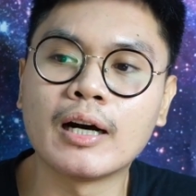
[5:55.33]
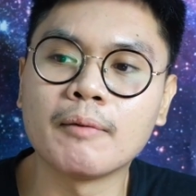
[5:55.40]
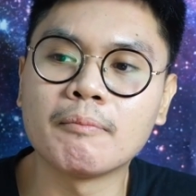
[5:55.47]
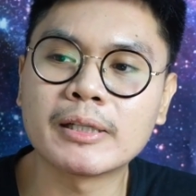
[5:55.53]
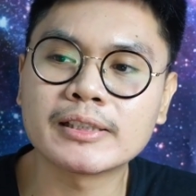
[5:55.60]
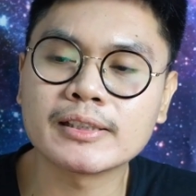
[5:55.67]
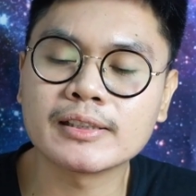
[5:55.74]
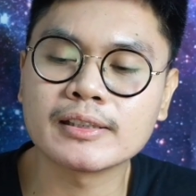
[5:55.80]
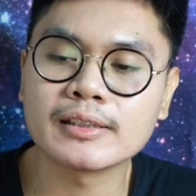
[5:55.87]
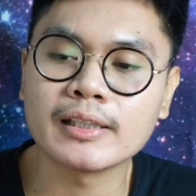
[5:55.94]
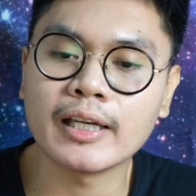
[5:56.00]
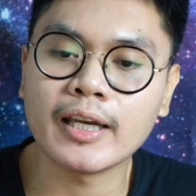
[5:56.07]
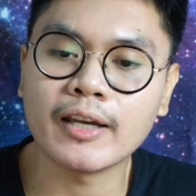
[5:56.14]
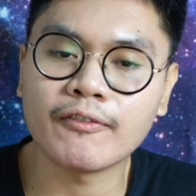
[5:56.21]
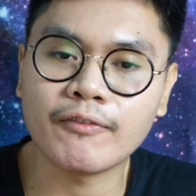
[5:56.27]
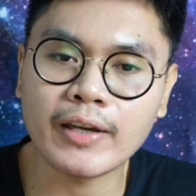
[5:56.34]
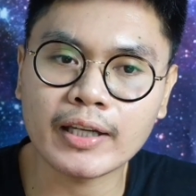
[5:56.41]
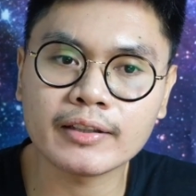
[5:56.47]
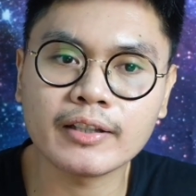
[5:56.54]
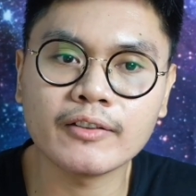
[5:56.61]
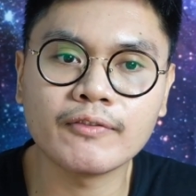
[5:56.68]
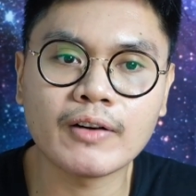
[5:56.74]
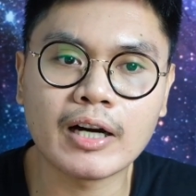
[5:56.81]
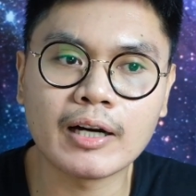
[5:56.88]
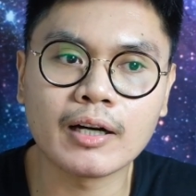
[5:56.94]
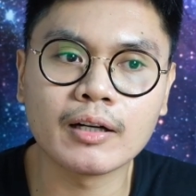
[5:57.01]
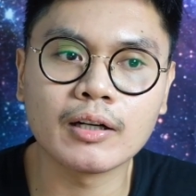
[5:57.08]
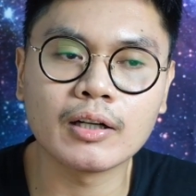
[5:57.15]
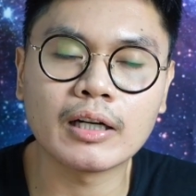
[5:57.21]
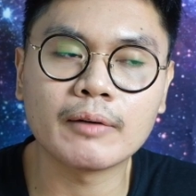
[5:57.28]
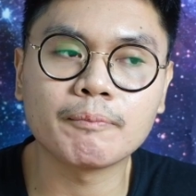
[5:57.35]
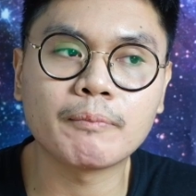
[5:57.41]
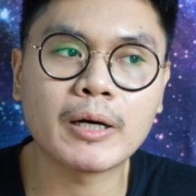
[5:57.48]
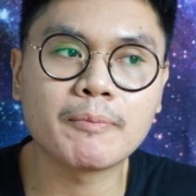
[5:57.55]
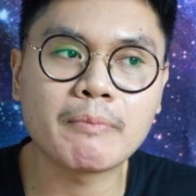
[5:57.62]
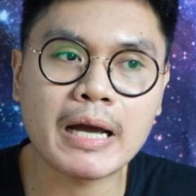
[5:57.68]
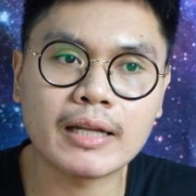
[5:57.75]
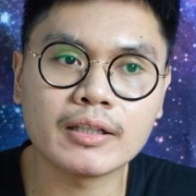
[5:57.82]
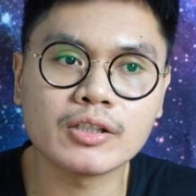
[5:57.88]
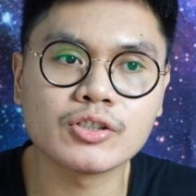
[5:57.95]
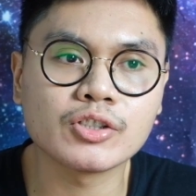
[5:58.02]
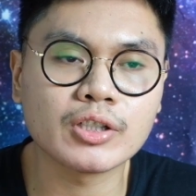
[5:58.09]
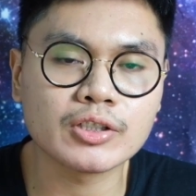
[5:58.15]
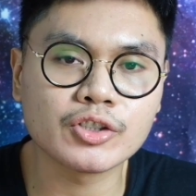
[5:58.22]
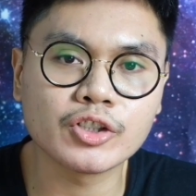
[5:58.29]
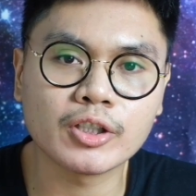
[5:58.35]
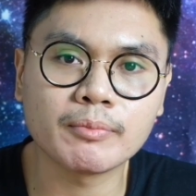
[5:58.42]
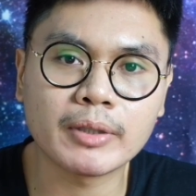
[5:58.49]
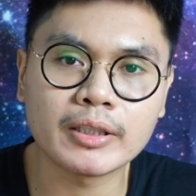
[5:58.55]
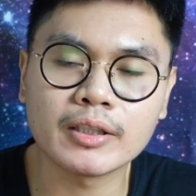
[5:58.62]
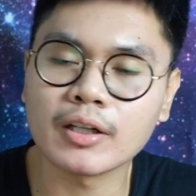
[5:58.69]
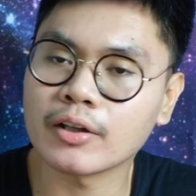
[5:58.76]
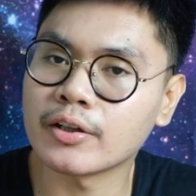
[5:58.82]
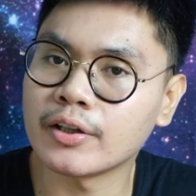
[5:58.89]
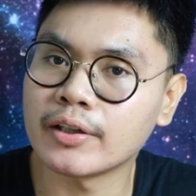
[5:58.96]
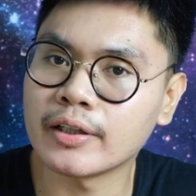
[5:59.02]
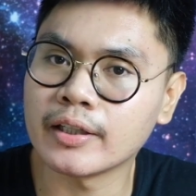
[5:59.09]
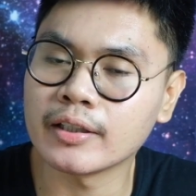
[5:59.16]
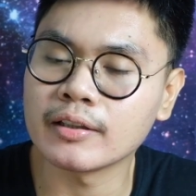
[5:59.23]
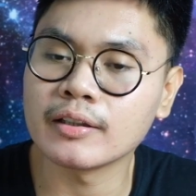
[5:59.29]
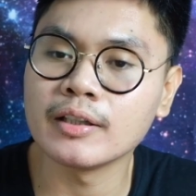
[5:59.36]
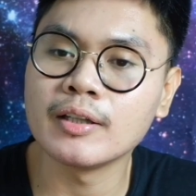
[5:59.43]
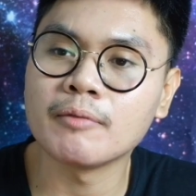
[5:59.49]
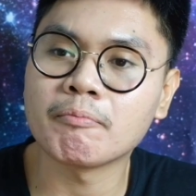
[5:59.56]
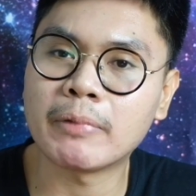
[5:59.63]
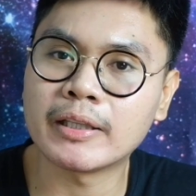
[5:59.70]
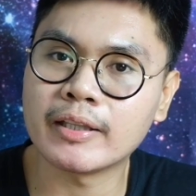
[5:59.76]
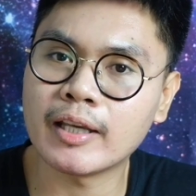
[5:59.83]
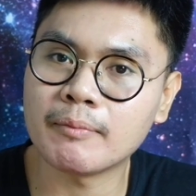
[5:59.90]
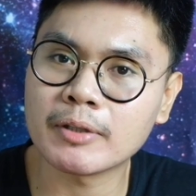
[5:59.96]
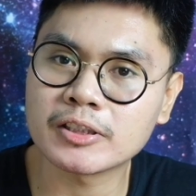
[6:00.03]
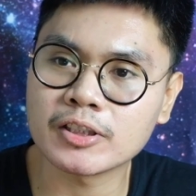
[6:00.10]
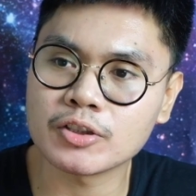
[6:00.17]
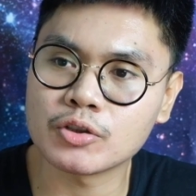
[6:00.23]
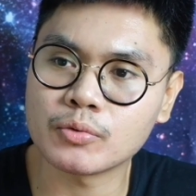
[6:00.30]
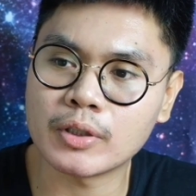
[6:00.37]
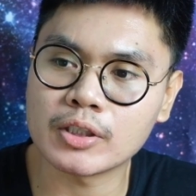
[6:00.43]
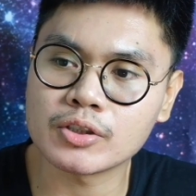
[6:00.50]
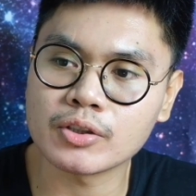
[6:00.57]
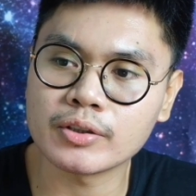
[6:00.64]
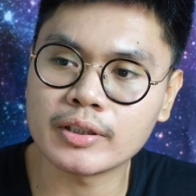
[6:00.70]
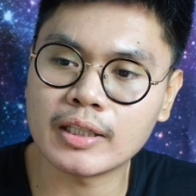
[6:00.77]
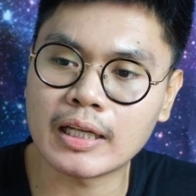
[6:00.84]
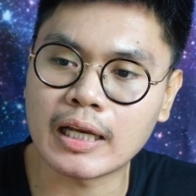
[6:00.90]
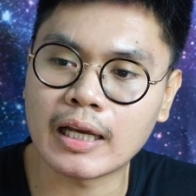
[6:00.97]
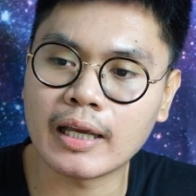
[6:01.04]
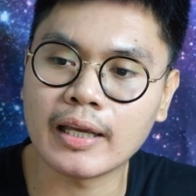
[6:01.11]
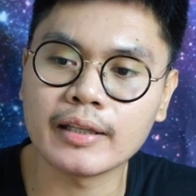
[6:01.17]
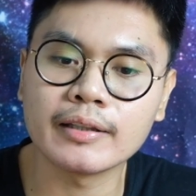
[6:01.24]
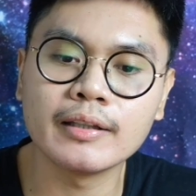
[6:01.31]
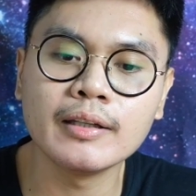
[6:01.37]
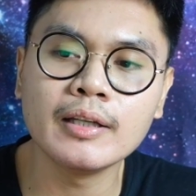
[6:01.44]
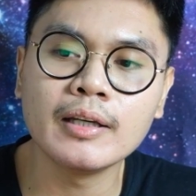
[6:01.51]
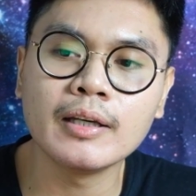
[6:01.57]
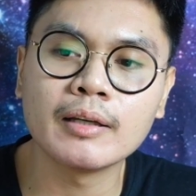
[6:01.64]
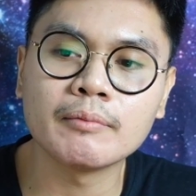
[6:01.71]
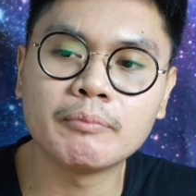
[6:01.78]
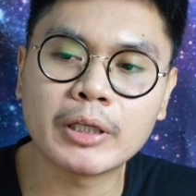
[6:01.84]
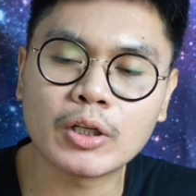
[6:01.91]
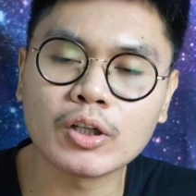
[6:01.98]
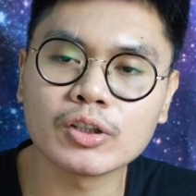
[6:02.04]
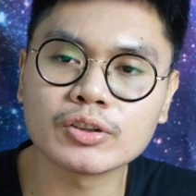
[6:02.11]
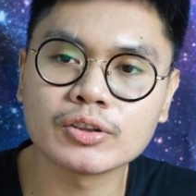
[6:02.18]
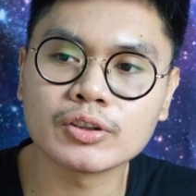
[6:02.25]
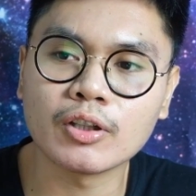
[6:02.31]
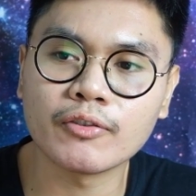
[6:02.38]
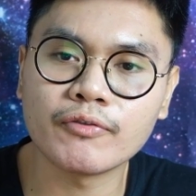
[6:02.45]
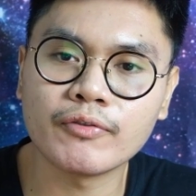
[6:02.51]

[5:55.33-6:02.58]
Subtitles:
mas effective ang pag-manage ng Germany ng current pandemic situation nila, and because of